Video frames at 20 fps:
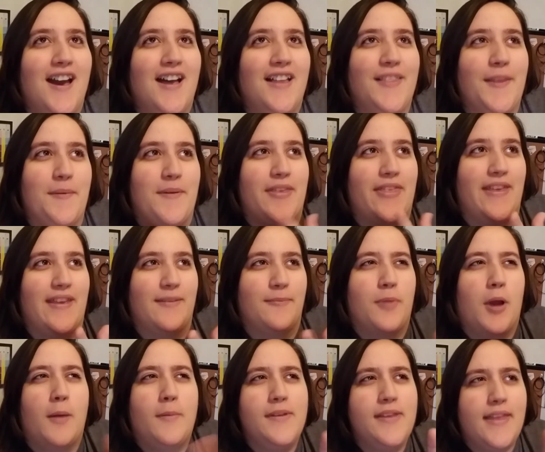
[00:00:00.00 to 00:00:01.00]
let me think,
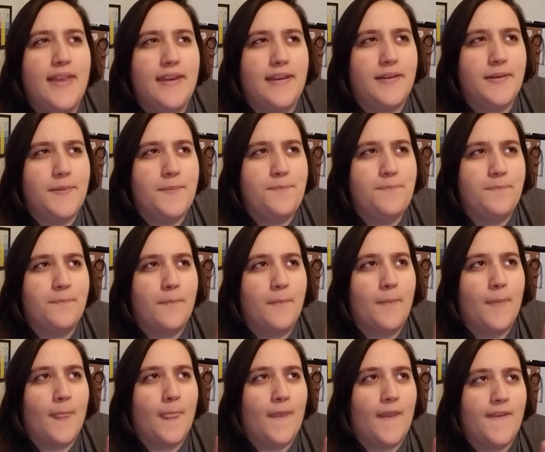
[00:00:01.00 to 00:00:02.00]
probably like
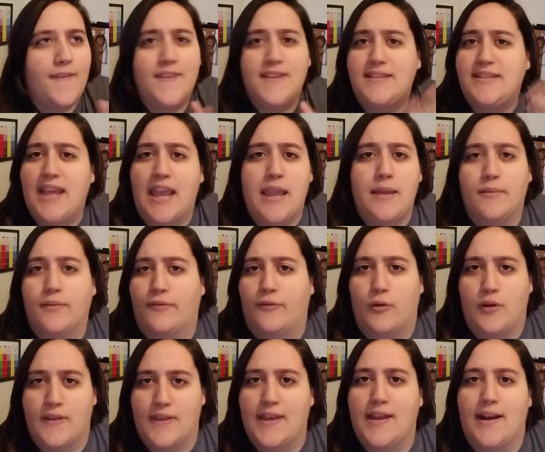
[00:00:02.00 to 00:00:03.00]
the day
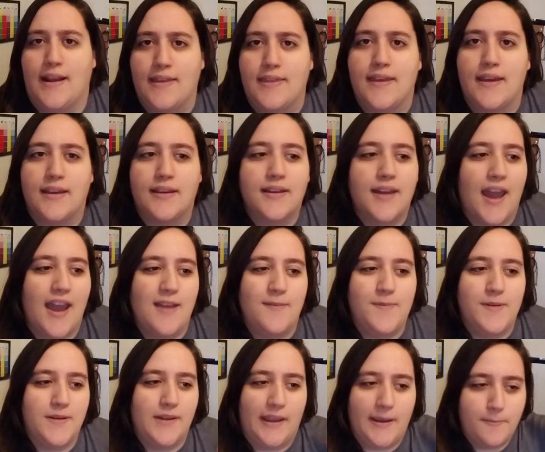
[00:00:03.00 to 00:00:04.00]
before that, I think. I'd
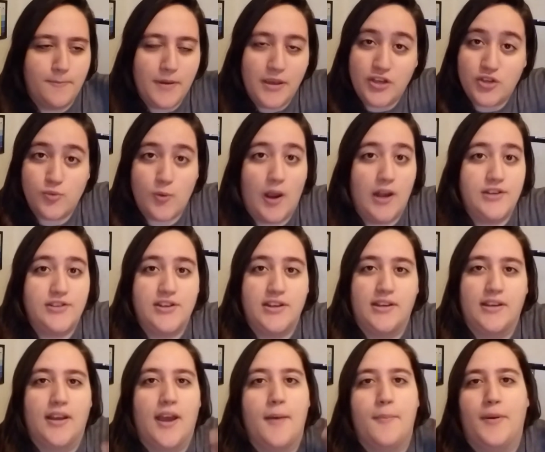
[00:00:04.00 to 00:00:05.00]
been like binge
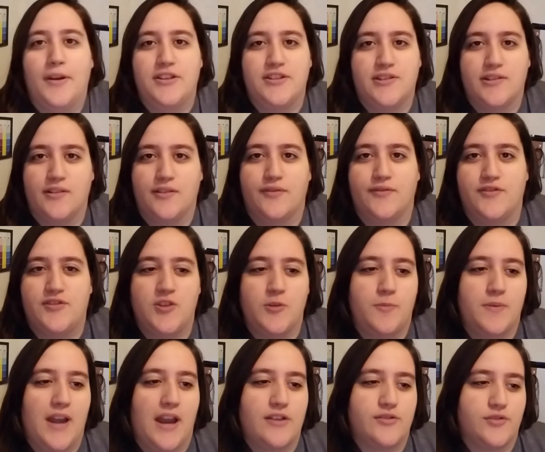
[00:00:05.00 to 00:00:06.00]
watching a bunch of
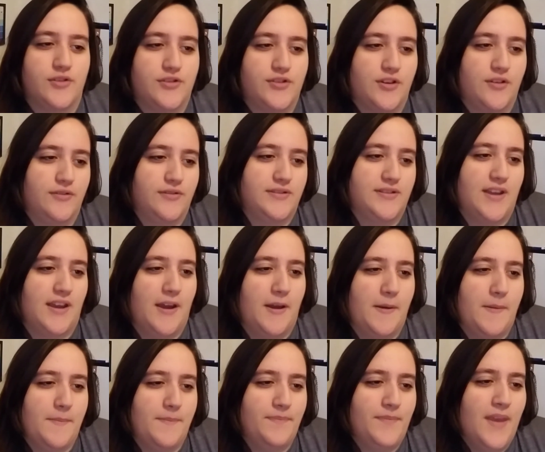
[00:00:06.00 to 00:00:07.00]
Supernatural shows,
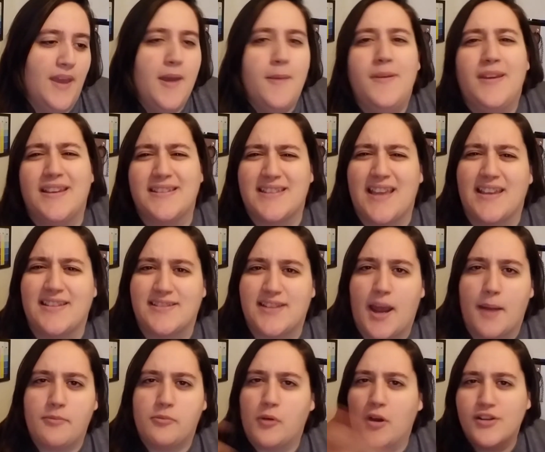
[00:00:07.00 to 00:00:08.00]
because I
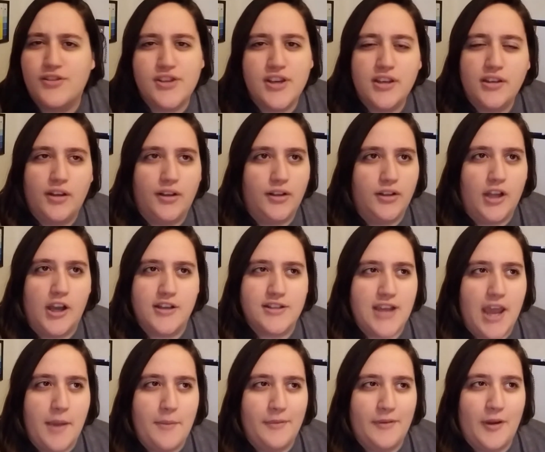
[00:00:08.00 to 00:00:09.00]
stopped watching a long
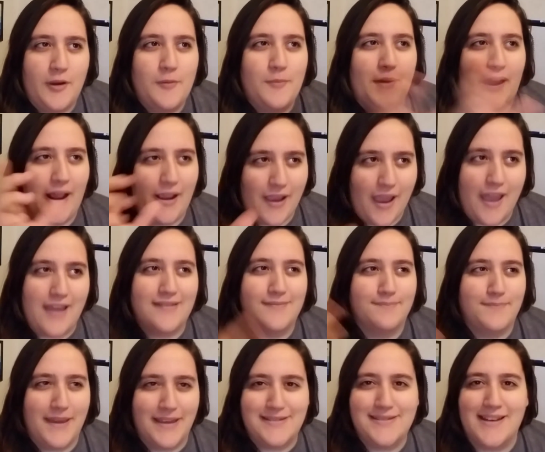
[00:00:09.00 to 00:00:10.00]
time ago, but I
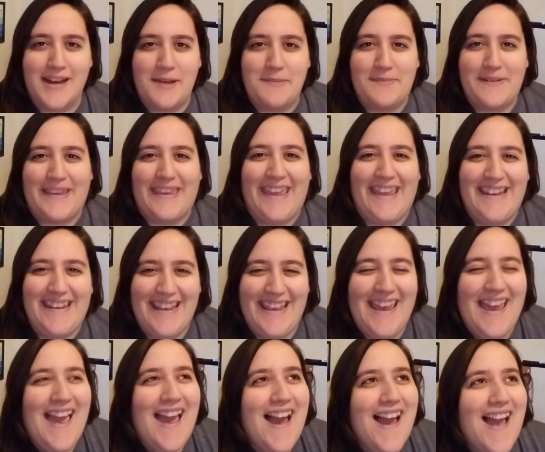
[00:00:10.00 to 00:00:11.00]
picked it up again.
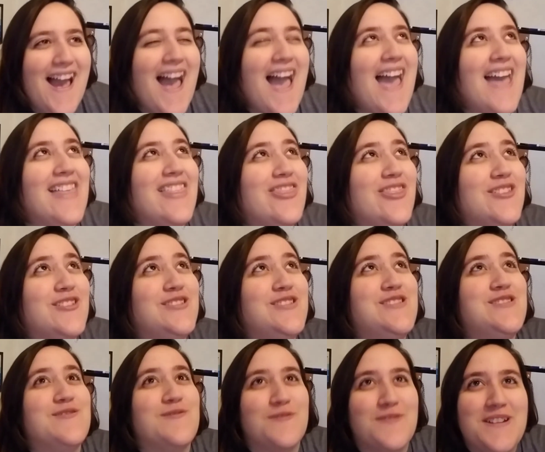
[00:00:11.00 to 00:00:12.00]
And the
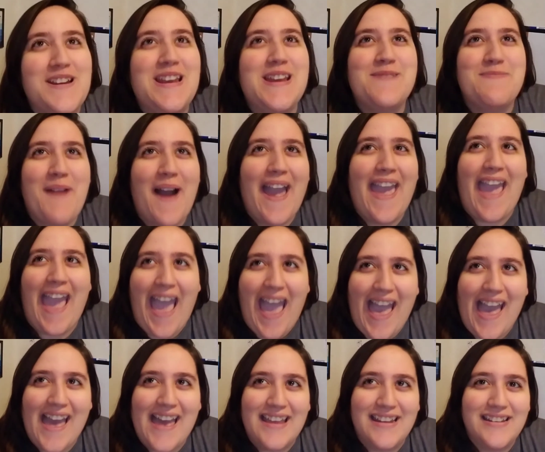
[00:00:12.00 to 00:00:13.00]
dream I
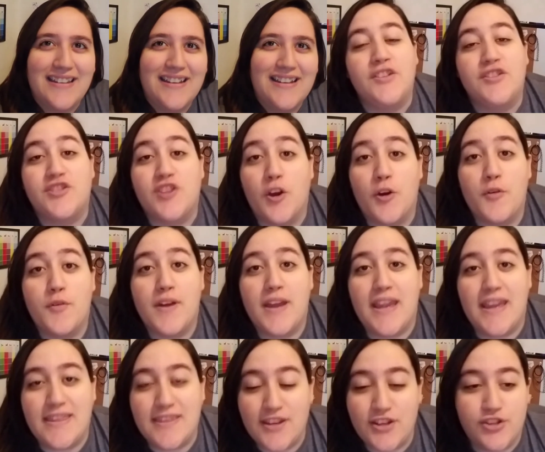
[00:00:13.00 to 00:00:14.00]
had, so
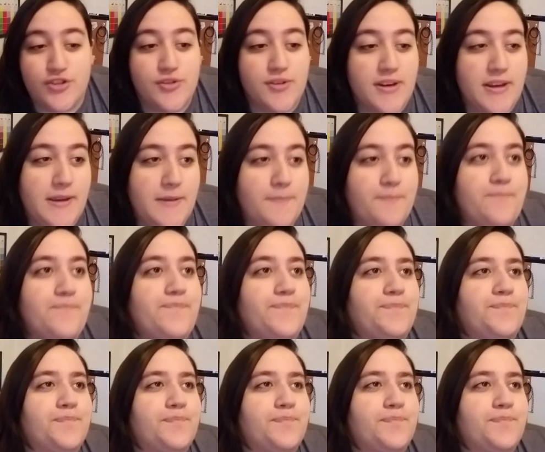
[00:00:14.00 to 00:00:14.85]
in the dream,